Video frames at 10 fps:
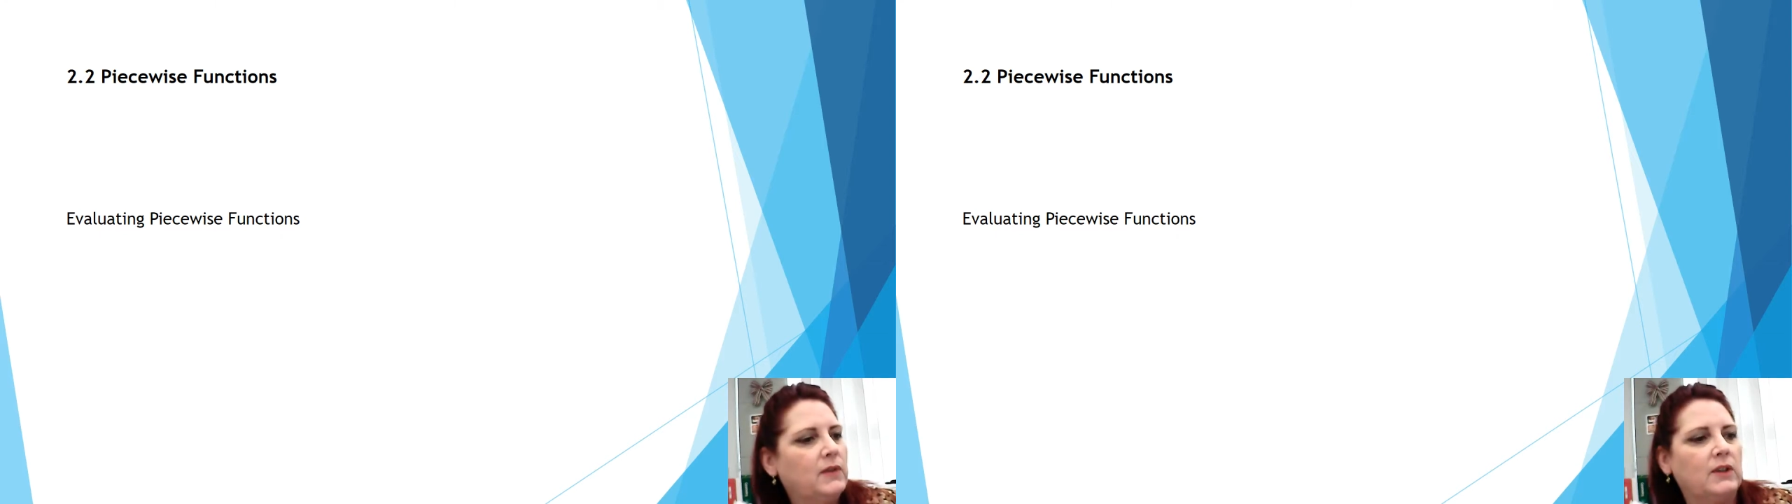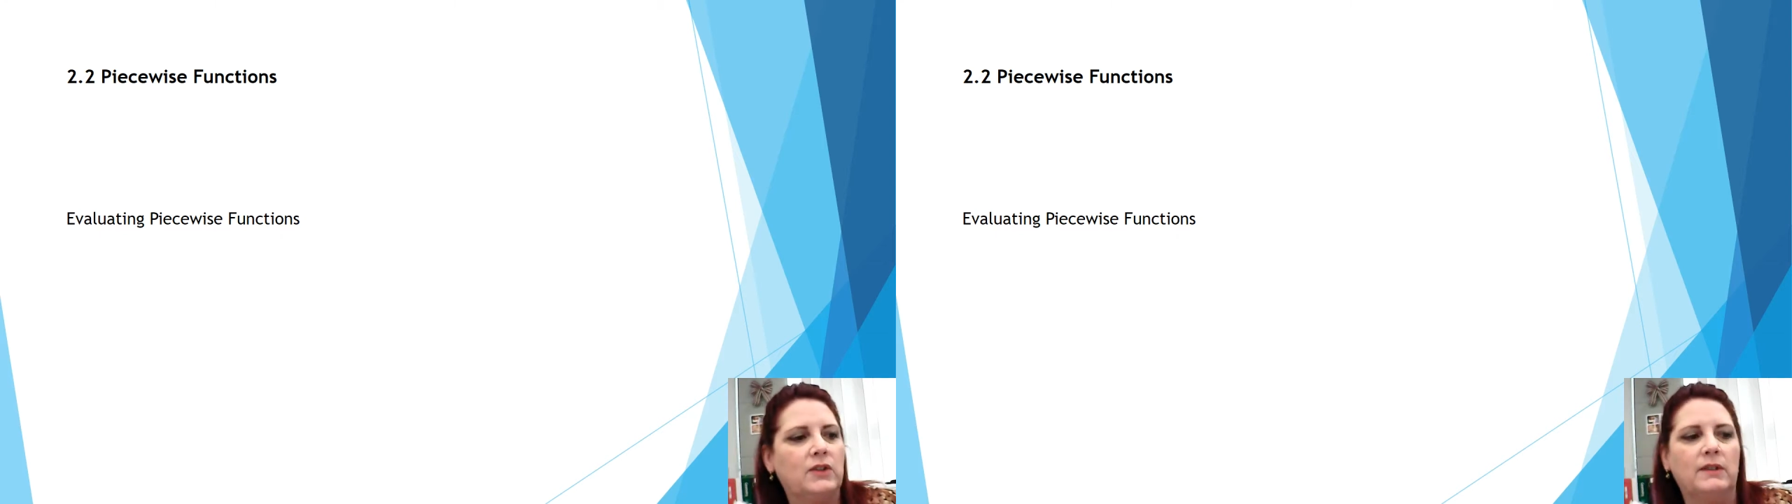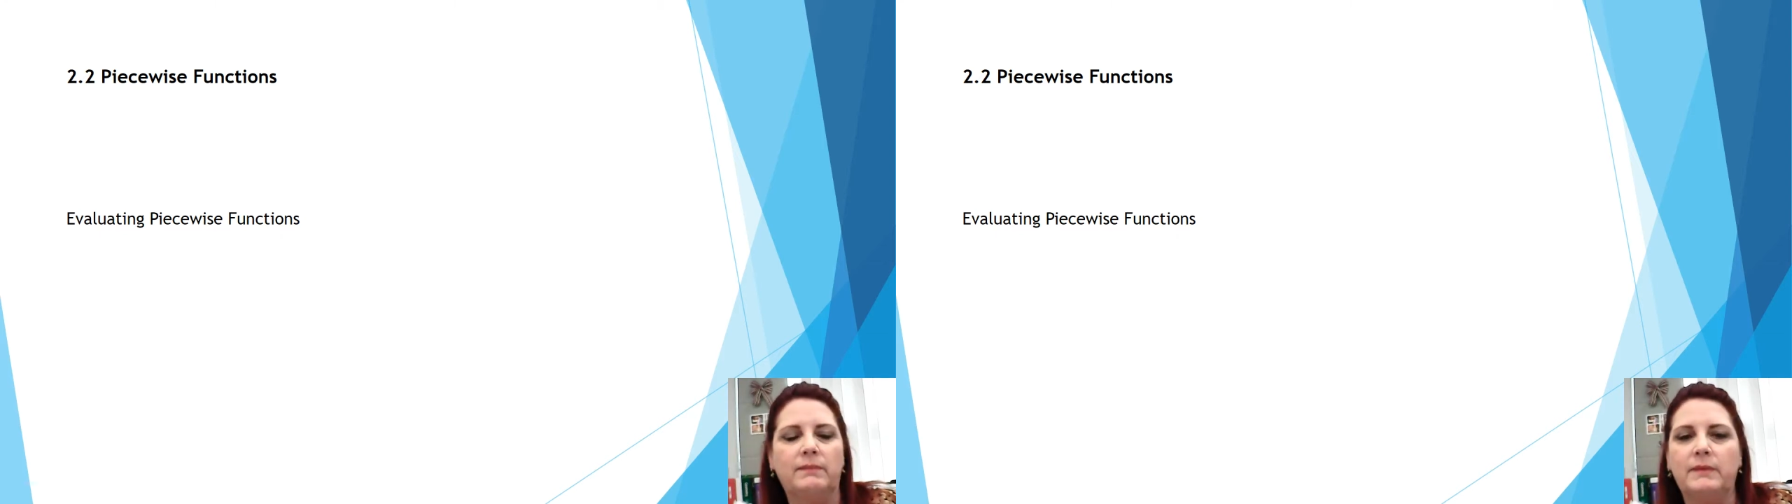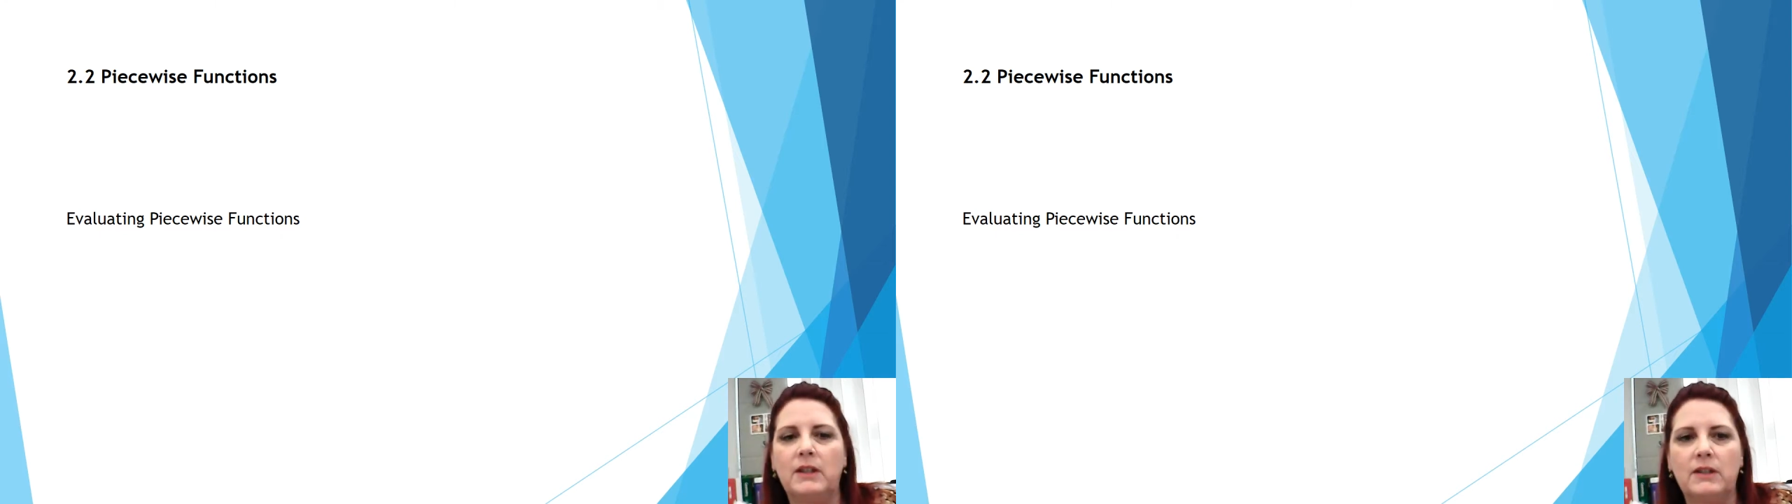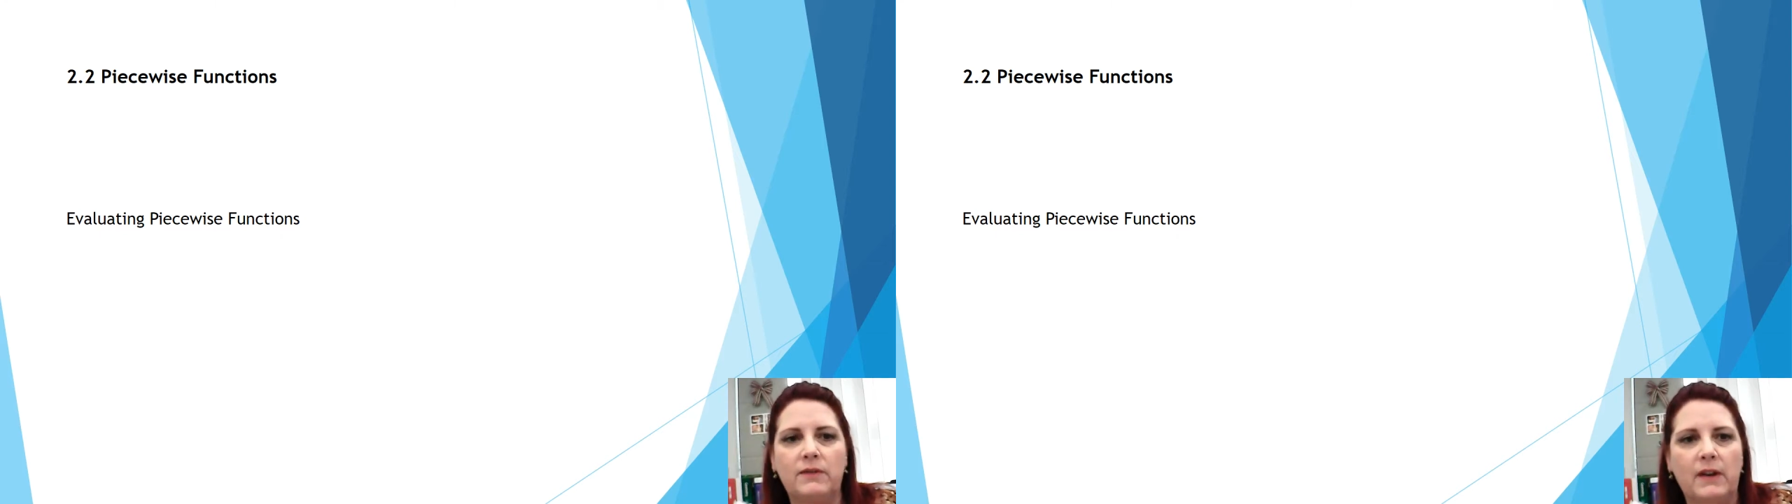function
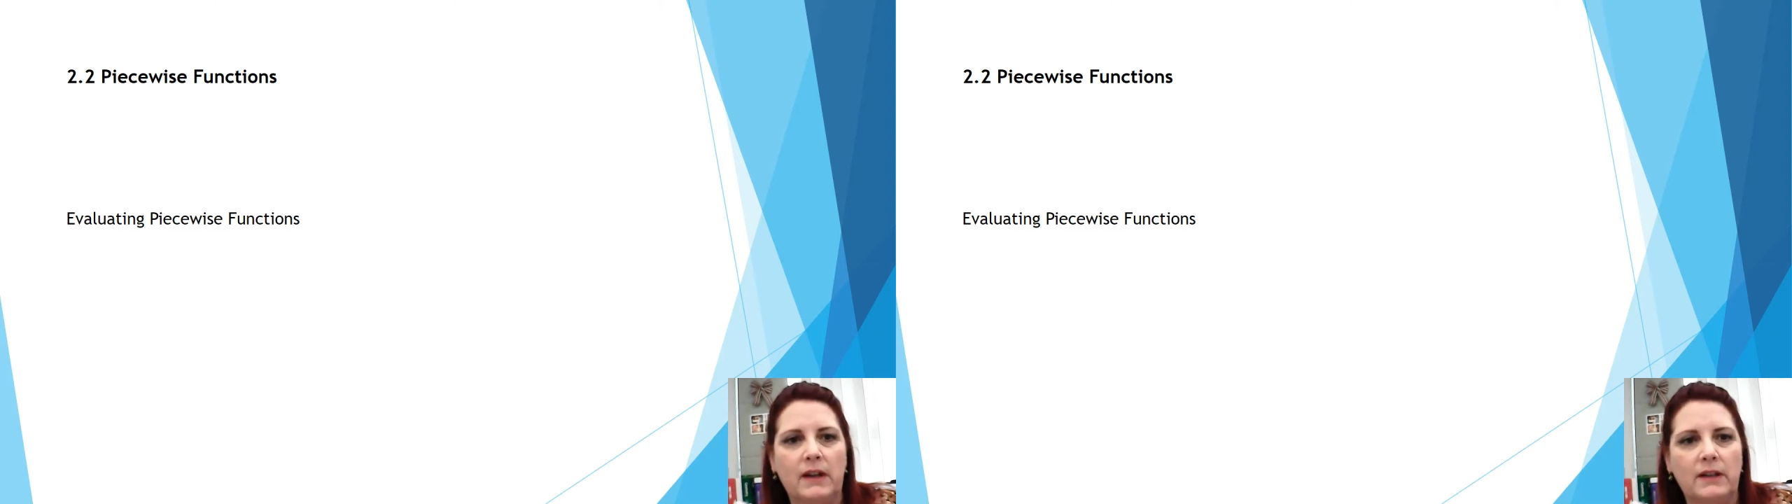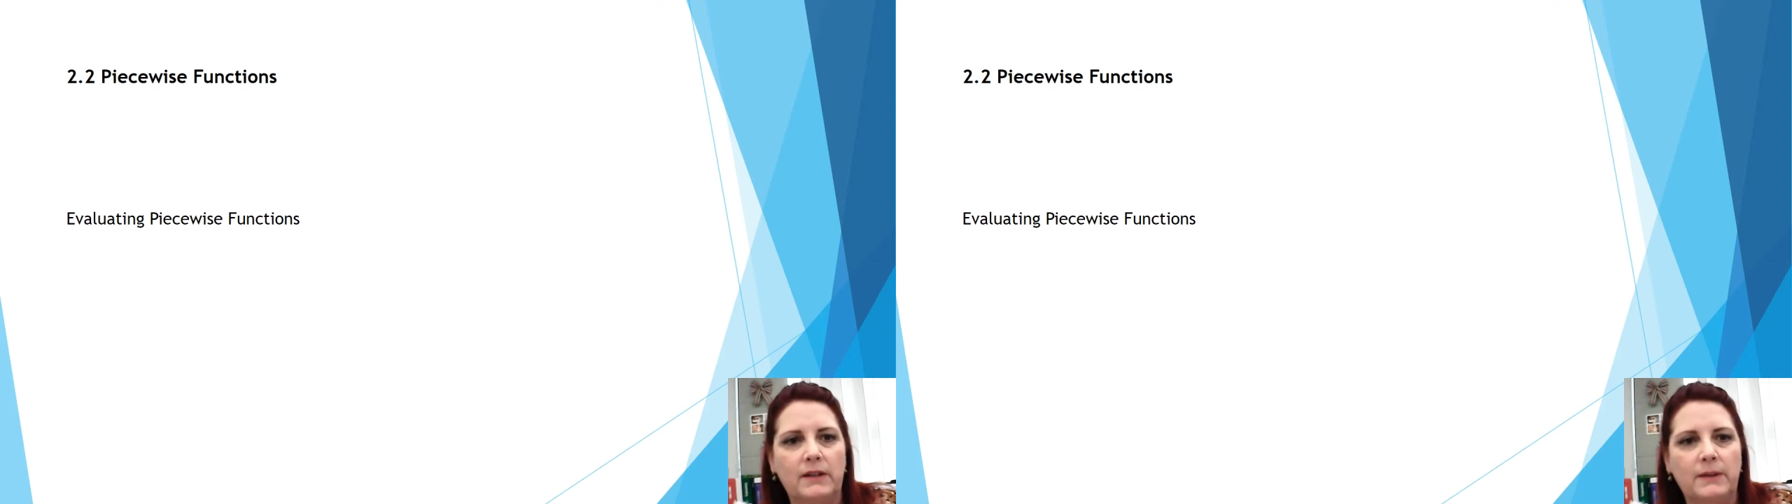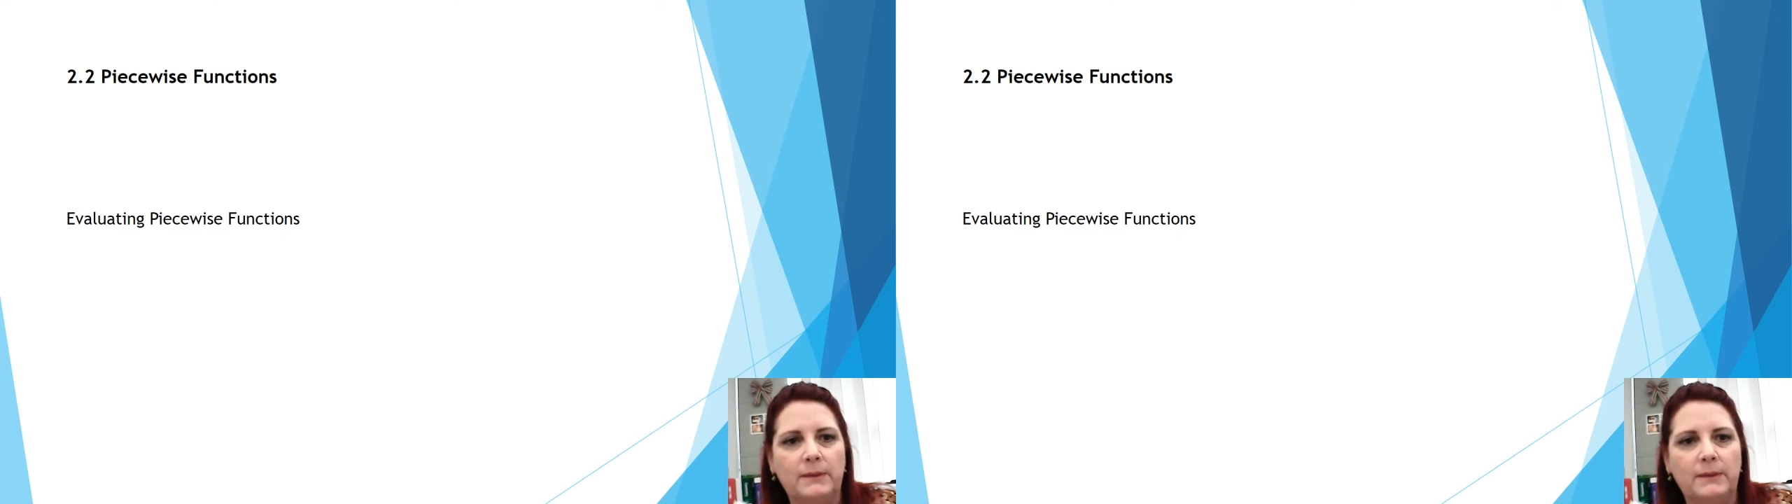is defined.